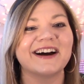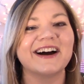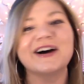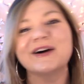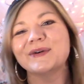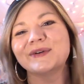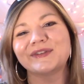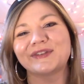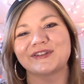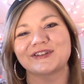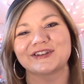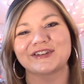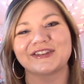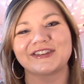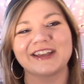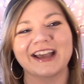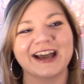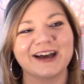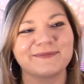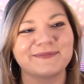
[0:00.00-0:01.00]
oh, it's just
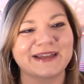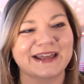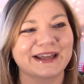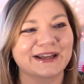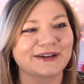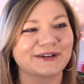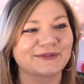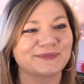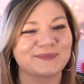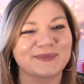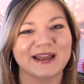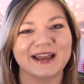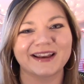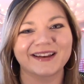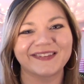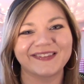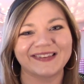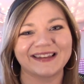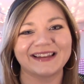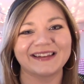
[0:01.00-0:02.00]
dad
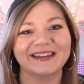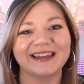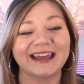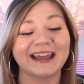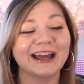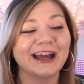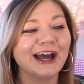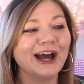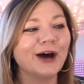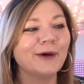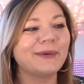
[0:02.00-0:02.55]
being silly.